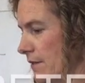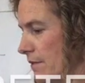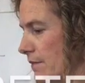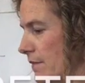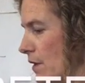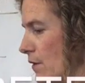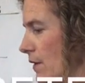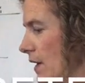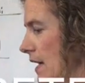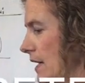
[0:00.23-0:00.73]

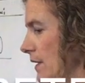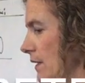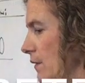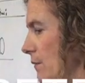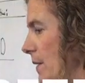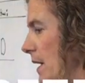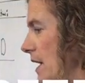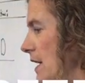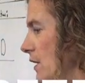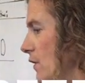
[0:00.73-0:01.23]
Okay, so
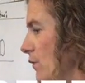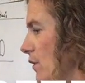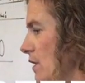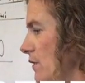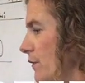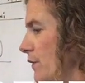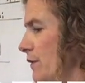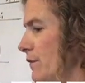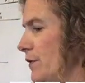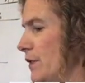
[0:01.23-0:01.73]
page
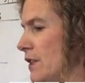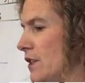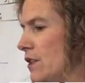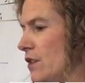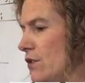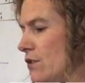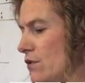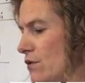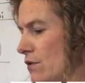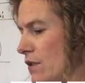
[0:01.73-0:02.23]

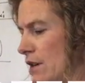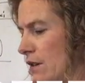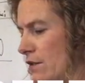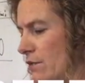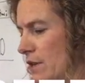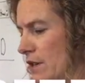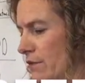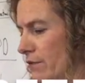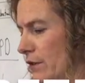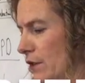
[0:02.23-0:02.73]
152,
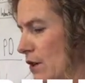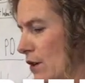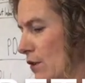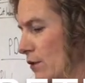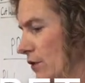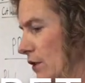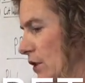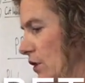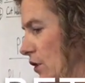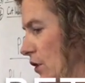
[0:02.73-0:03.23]
Winifred
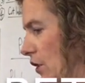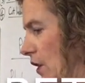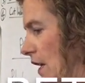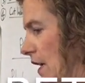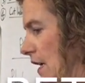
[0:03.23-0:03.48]
Aldrich,